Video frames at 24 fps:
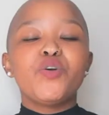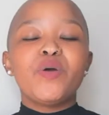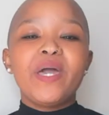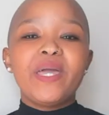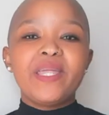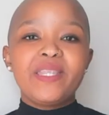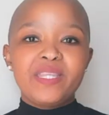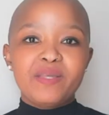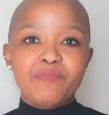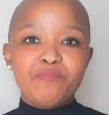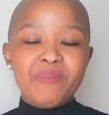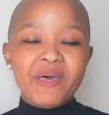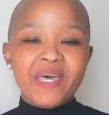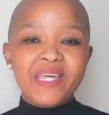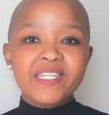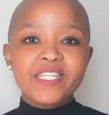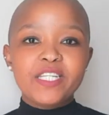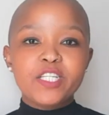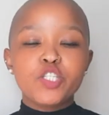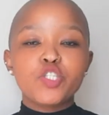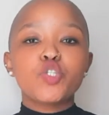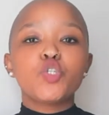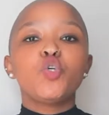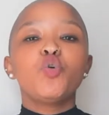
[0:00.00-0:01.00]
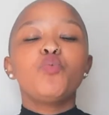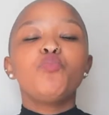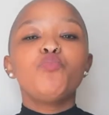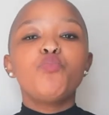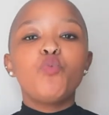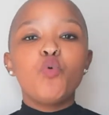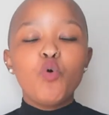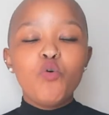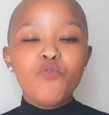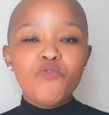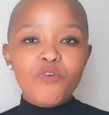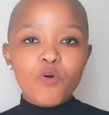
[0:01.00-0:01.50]
your independence, you
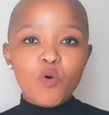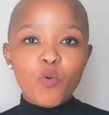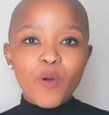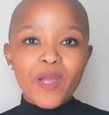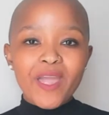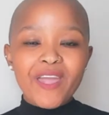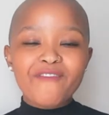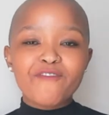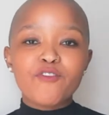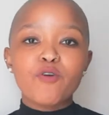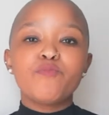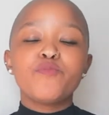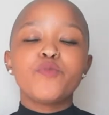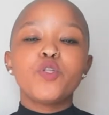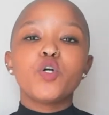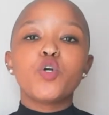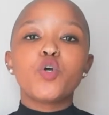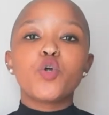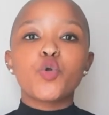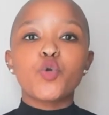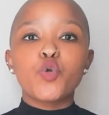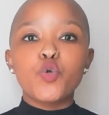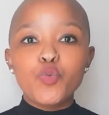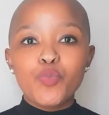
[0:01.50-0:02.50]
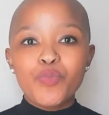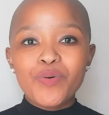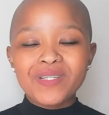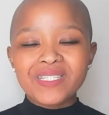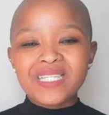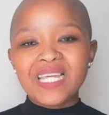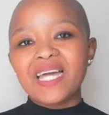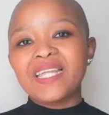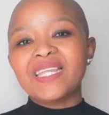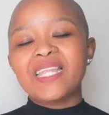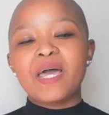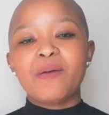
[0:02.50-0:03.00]
move away from the group
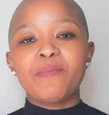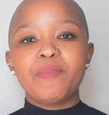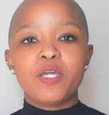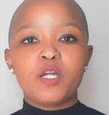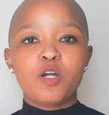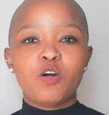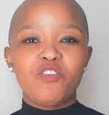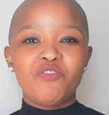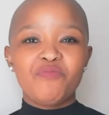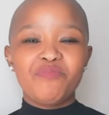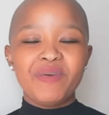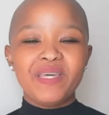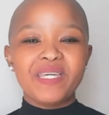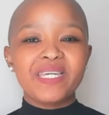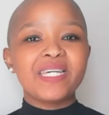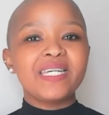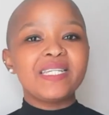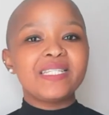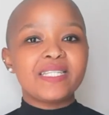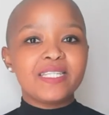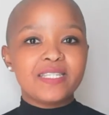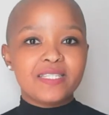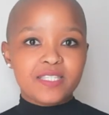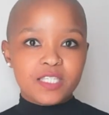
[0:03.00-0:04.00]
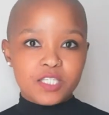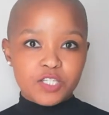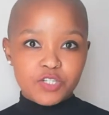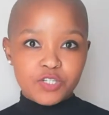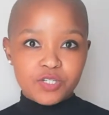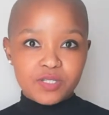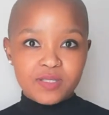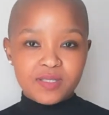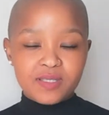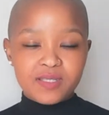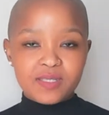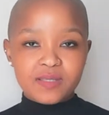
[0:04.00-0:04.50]
dynamic of making
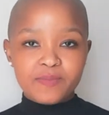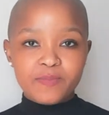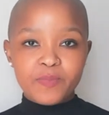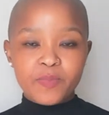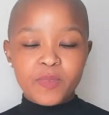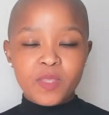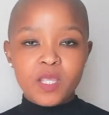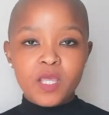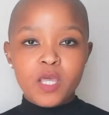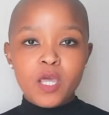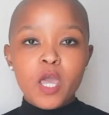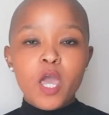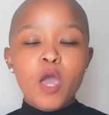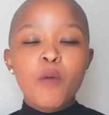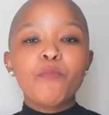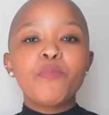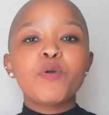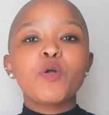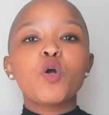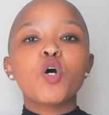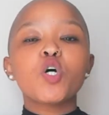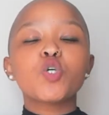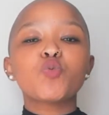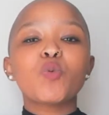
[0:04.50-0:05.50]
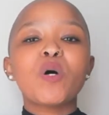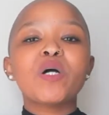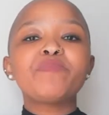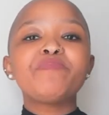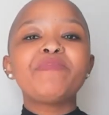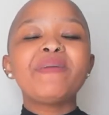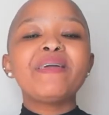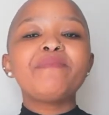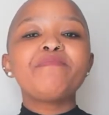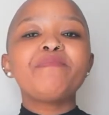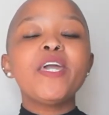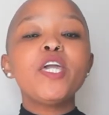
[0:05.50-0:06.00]
decisions. Because what
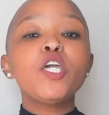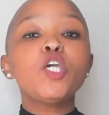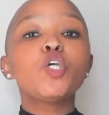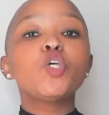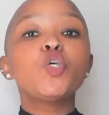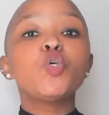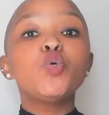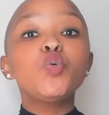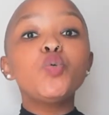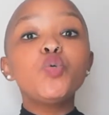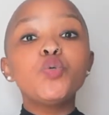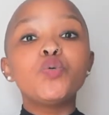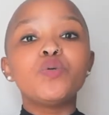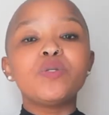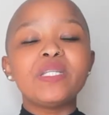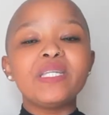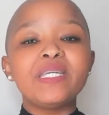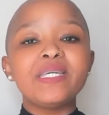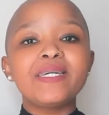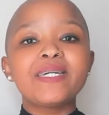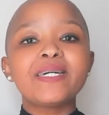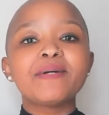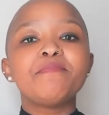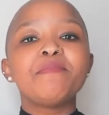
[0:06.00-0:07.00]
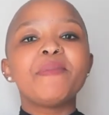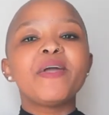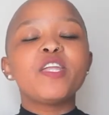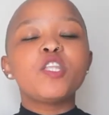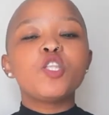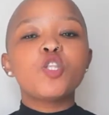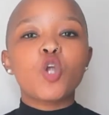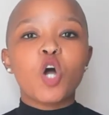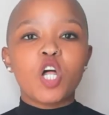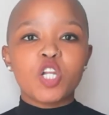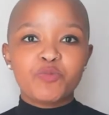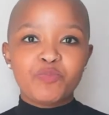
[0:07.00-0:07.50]
may make you unique may
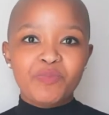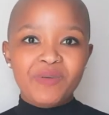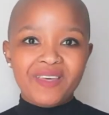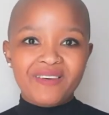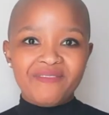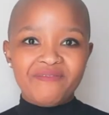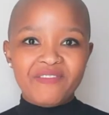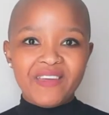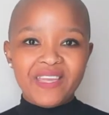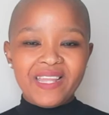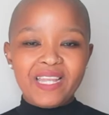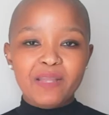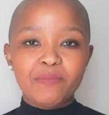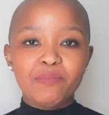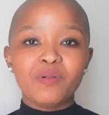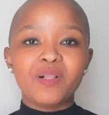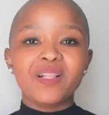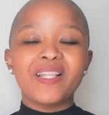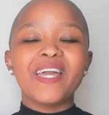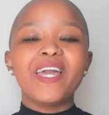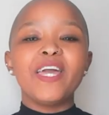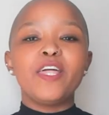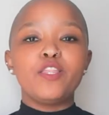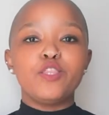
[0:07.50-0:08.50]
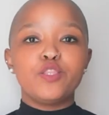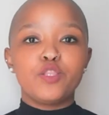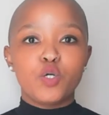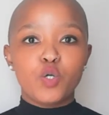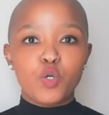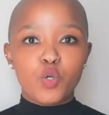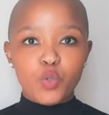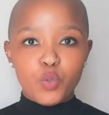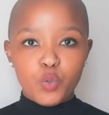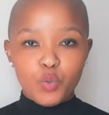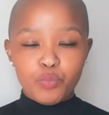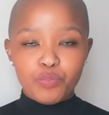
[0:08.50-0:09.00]
not be available in the
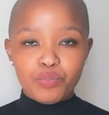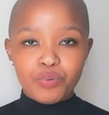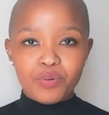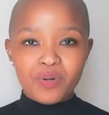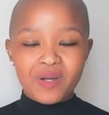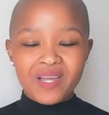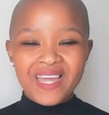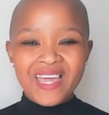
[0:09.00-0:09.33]
group.